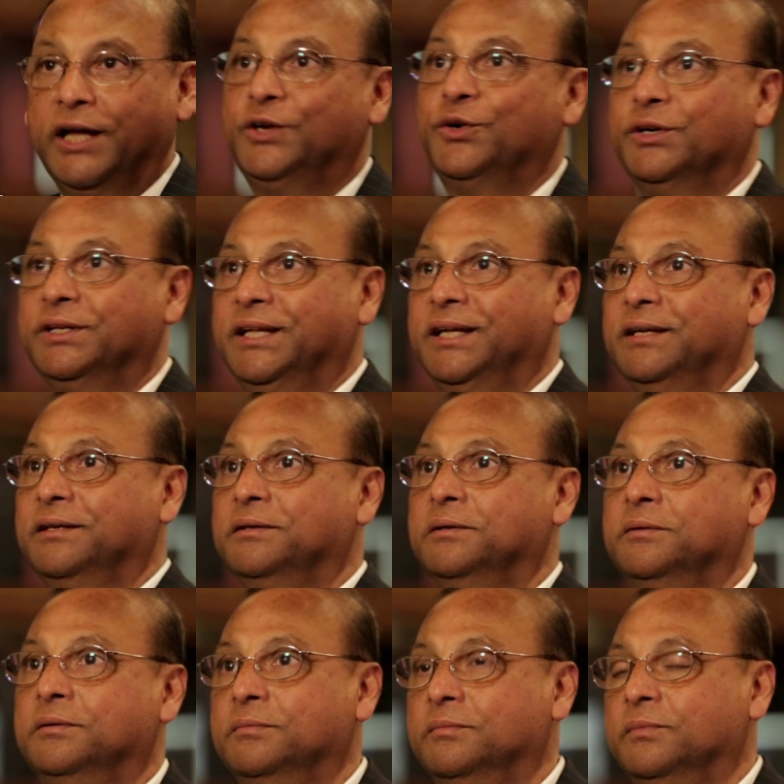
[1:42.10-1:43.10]
I got
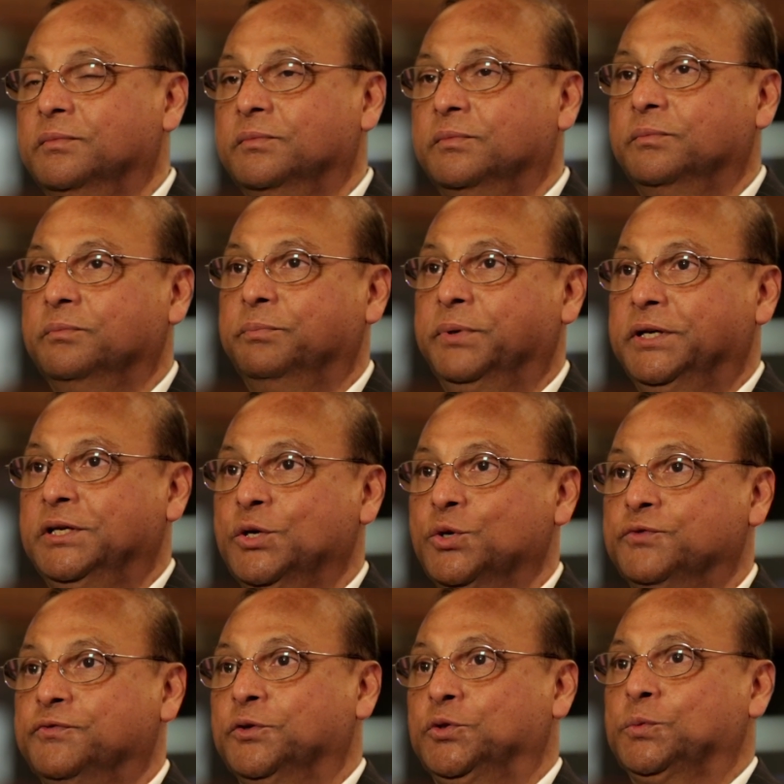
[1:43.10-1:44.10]
the
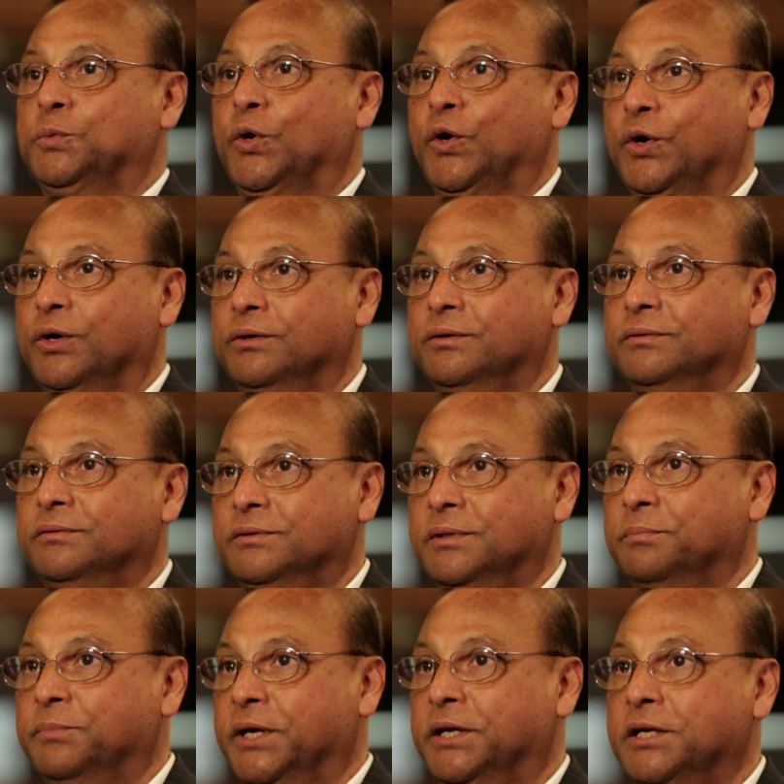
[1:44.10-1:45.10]
big news for tomorrow.
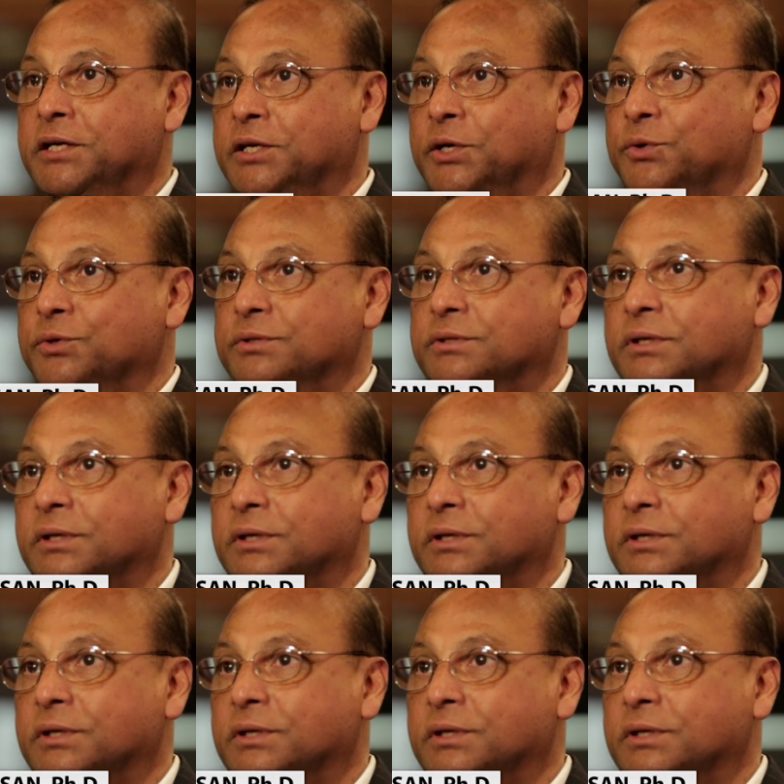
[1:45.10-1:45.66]
Some breaking big